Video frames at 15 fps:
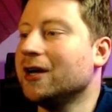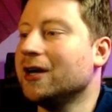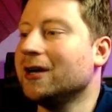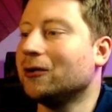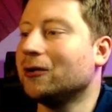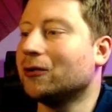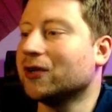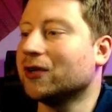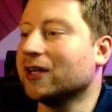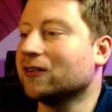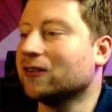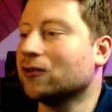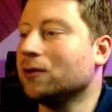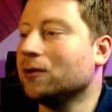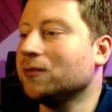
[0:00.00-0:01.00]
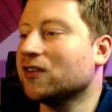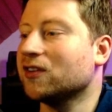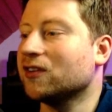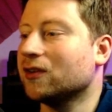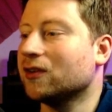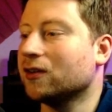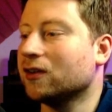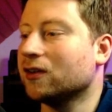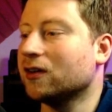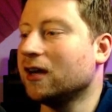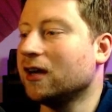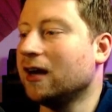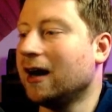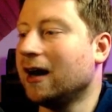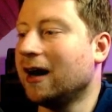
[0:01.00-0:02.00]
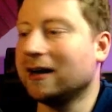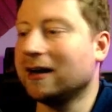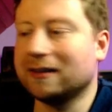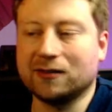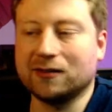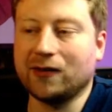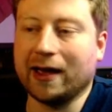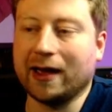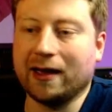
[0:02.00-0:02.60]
And now it happens. h2.